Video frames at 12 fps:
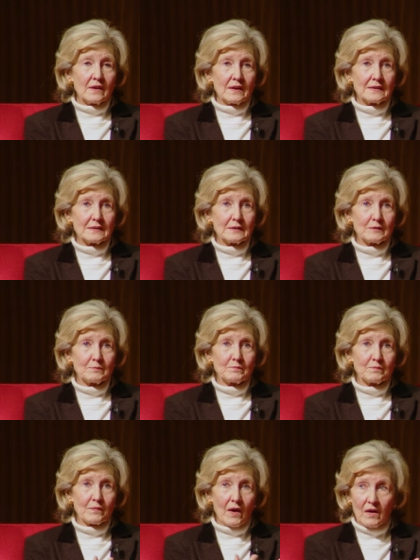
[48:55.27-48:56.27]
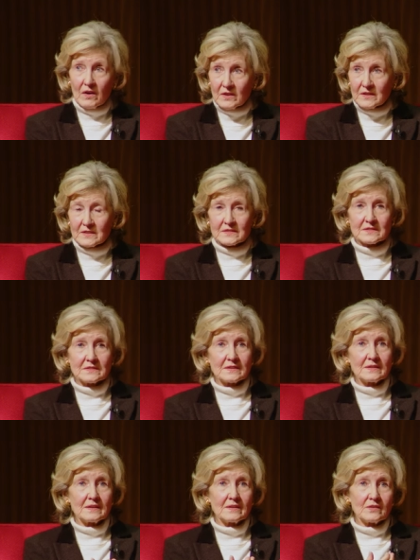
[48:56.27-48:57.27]
um, honest
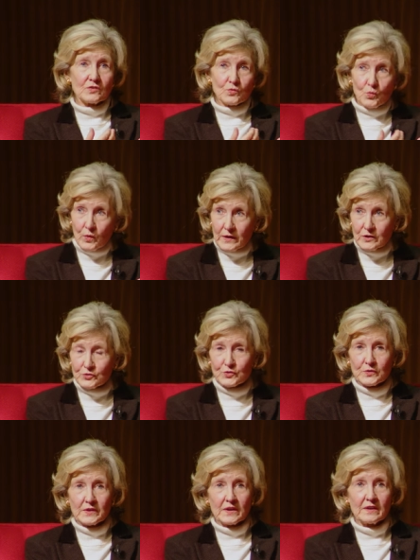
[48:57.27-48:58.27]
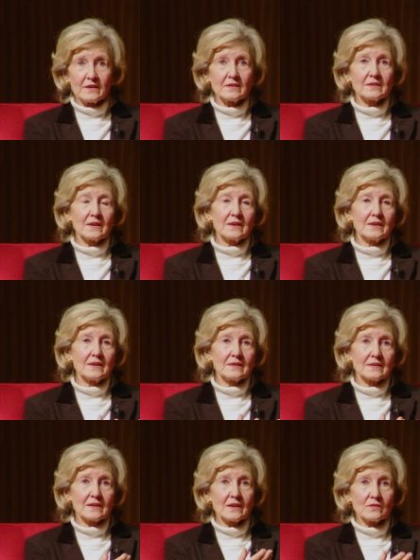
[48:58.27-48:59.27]
and well trained
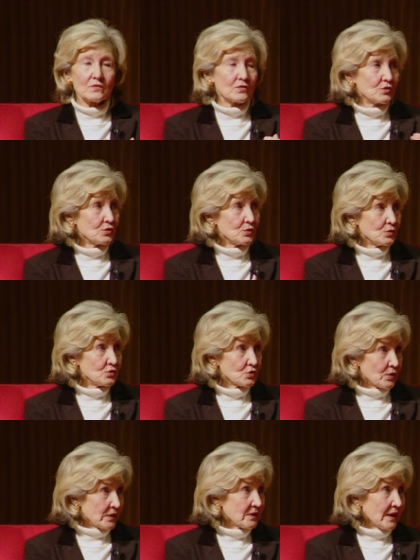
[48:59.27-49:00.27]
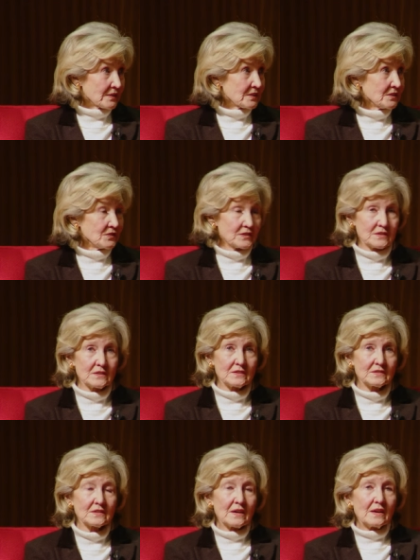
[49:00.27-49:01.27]
and can do joint
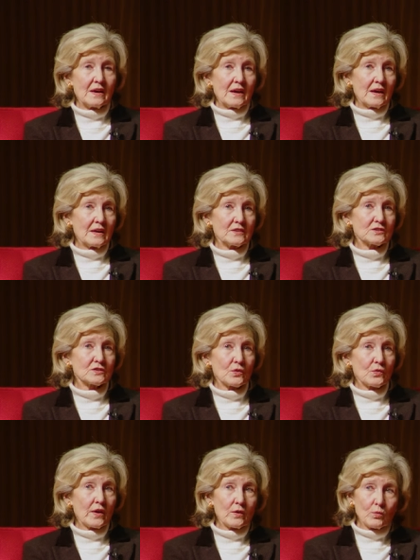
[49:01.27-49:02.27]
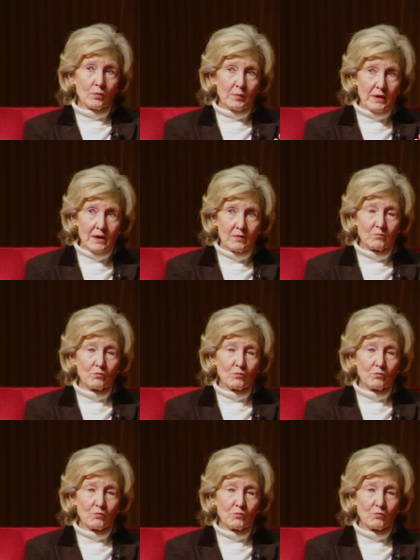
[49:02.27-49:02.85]
activities. And so they will become